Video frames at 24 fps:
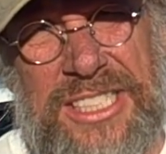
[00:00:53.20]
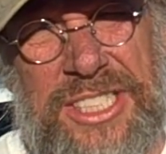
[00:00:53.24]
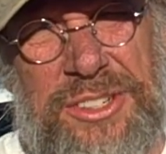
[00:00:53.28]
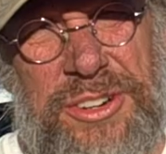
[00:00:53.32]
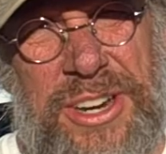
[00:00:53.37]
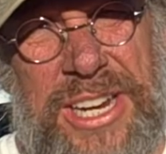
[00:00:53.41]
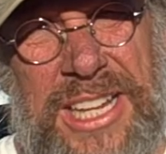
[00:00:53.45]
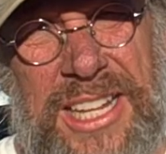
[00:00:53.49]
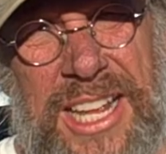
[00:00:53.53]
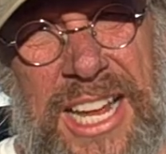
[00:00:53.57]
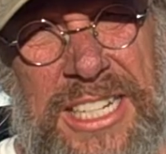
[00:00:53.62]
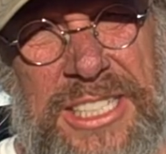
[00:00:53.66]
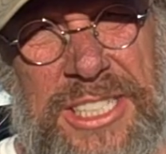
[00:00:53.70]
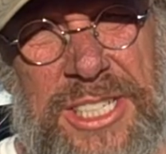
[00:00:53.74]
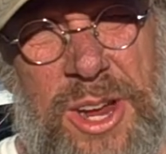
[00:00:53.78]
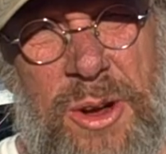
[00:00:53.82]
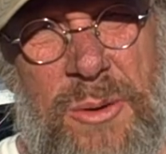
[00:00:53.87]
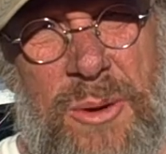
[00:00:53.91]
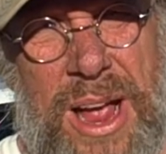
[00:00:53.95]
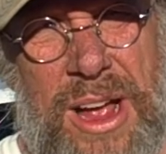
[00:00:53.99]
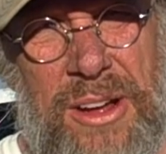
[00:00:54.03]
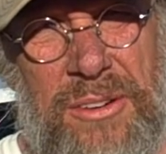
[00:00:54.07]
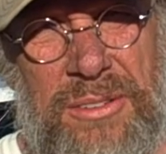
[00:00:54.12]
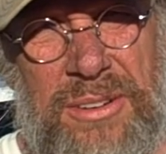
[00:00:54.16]
street lights
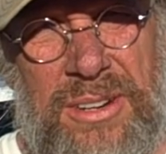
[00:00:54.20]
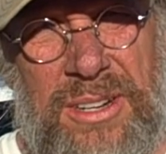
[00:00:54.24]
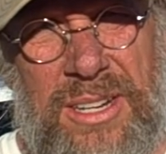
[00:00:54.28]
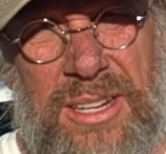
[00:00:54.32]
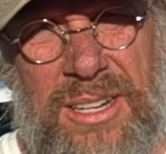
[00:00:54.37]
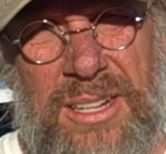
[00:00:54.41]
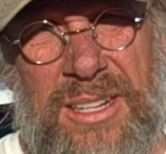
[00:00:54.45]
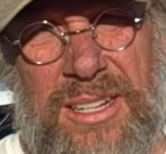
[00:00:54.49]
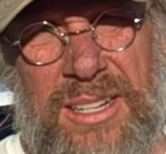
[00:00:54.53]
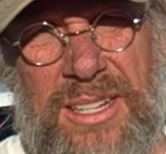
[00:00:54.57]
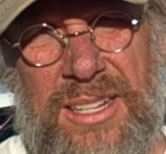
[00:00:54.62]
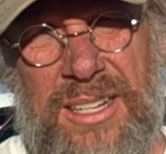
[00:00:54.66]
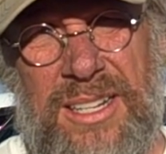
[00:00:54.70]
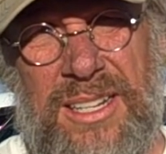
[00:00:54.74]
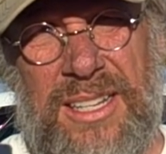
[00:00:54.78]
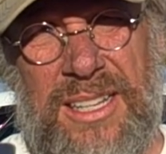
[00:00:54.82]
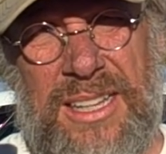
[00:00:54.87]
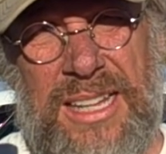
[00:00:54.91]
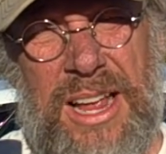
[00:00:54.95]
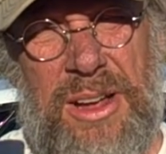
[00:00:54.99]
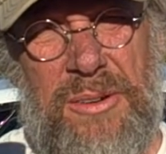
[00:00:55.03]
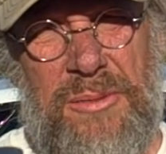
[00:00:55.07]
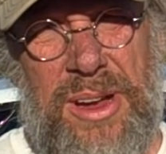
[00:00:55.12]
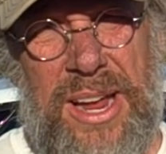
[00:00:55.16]
go out.
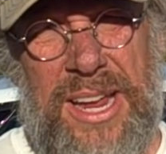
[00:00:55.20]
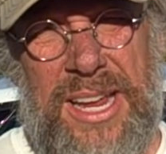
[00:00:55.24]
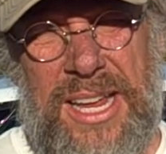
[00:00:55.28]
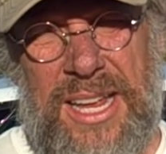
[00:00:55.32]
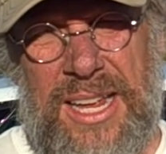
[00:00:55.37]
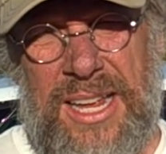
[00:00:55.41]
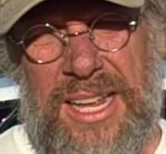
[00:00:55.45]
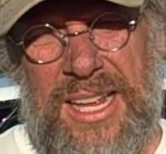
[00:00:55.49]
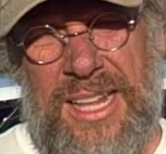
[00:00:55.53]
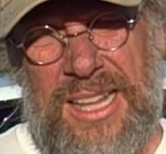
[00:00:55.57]
That way,